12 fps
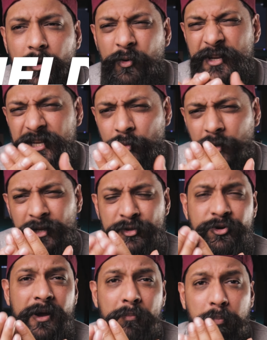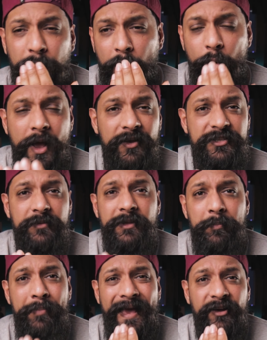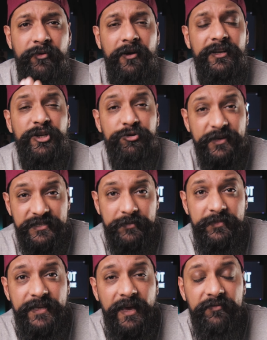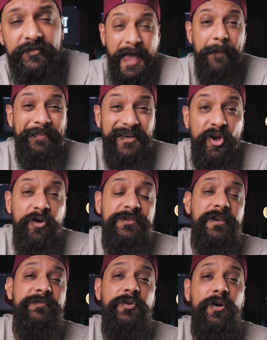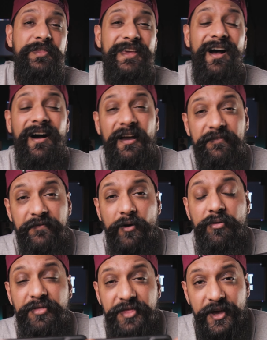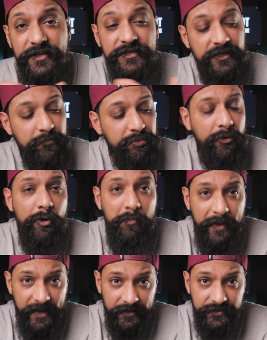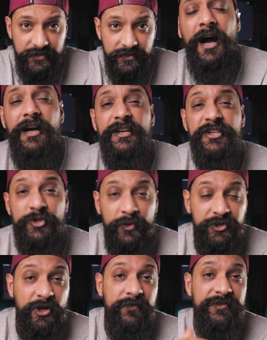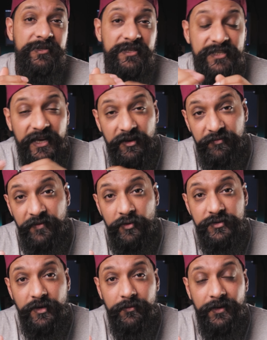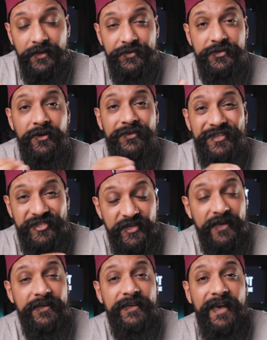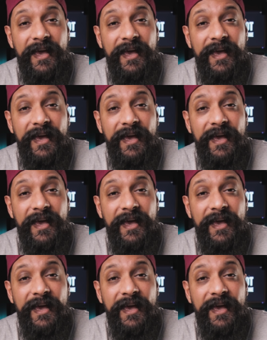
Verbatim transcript: I really wanna try and blow out some of the background and create some depth. And because I've got the iPhone 13 Pro Max, I'm gonna switch over to the telephoto lens on the standard